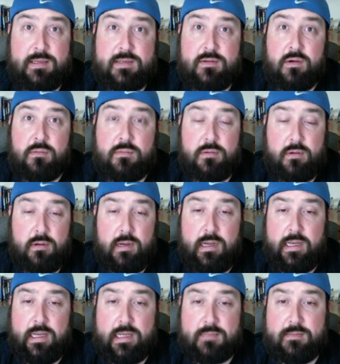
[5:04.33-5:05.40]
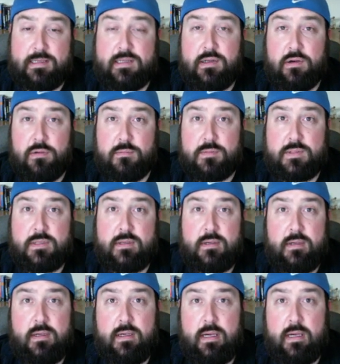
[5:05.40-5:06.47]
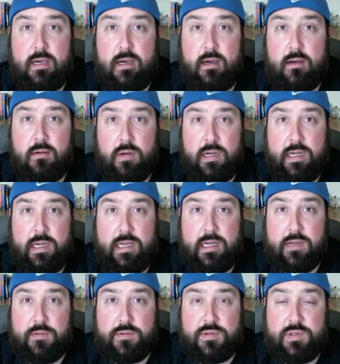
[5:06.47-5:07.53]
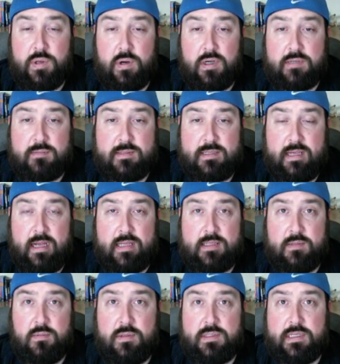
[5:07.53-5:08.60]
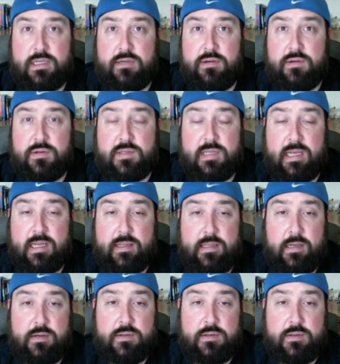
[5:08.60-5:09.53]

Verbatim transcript: sculpt or any XP tomes uh, or any other stars besides the ones that you use to get there.